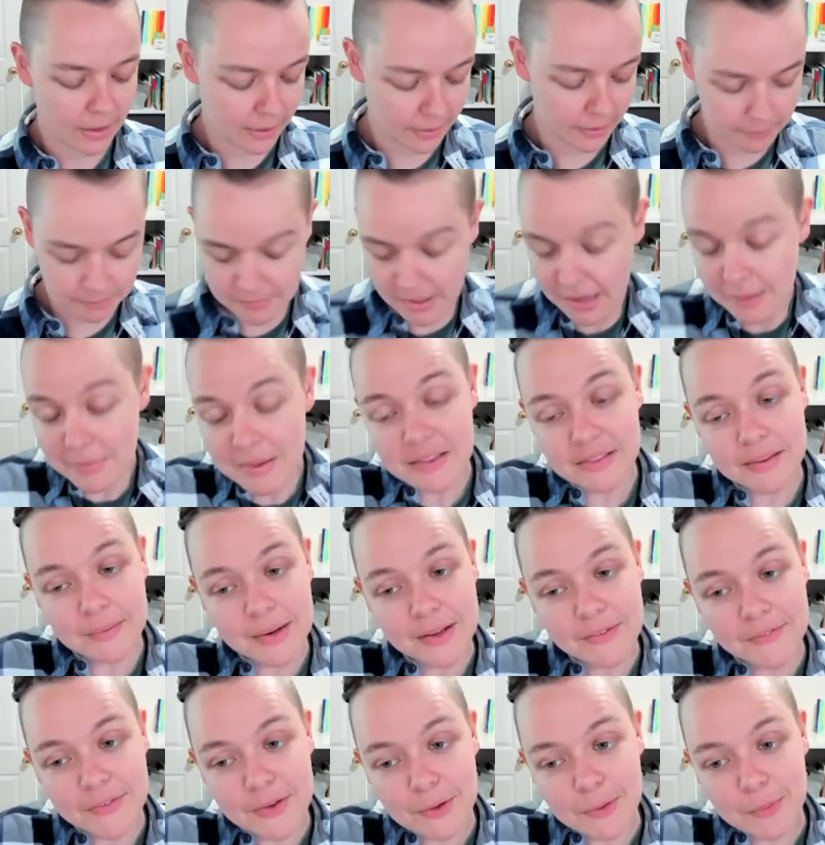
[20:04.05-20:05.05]
maybe somebody
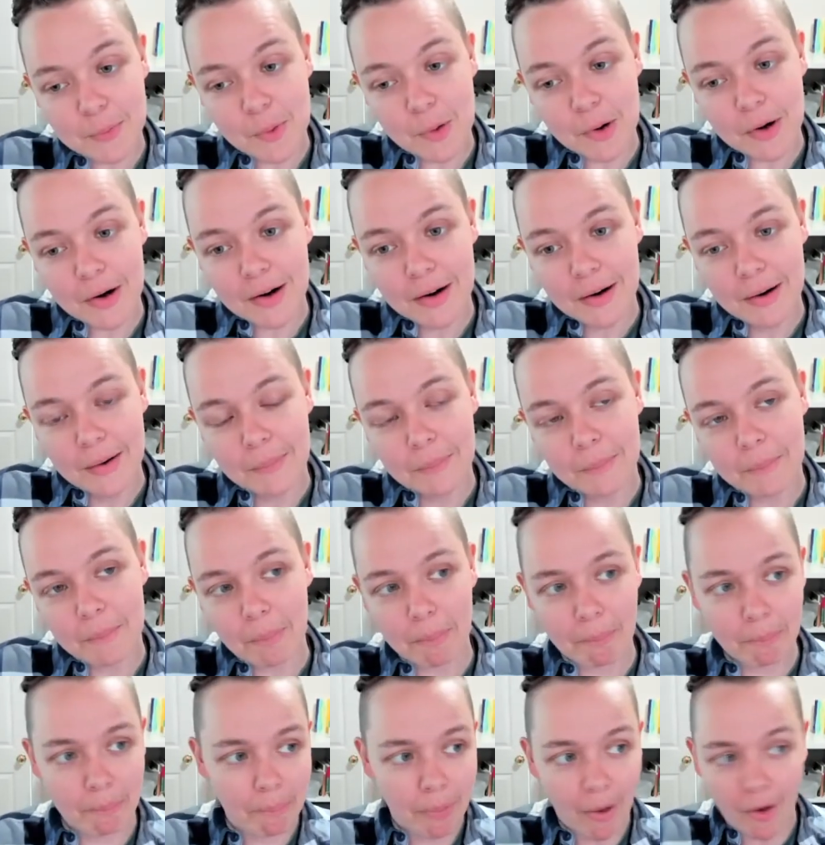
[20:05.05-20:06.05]
feels more
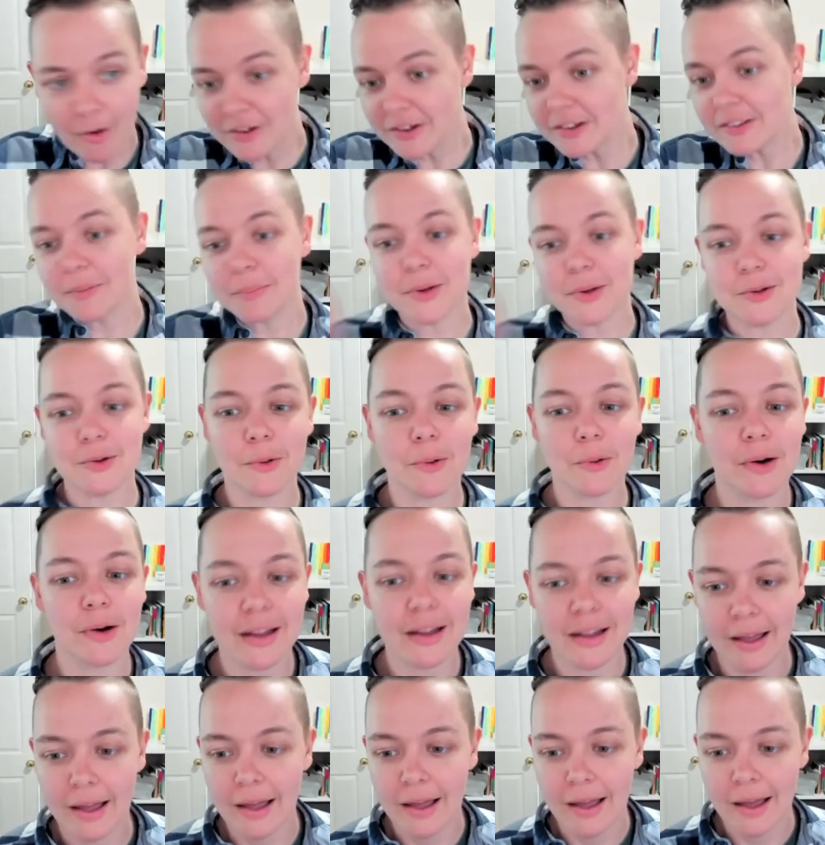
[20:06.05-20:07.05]

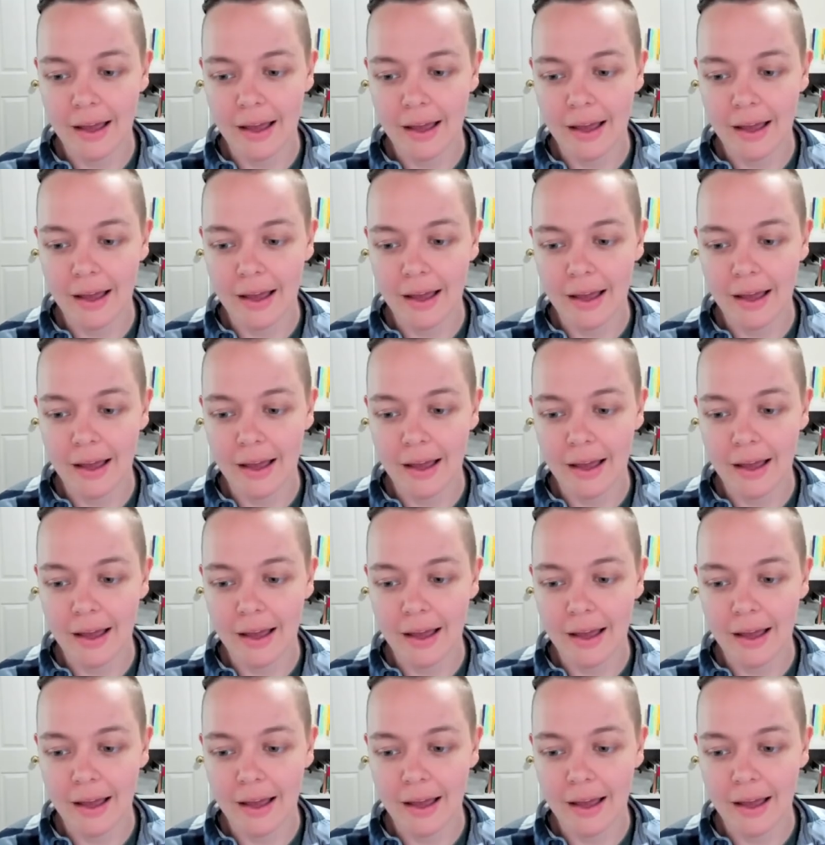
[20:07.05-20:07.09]
participatory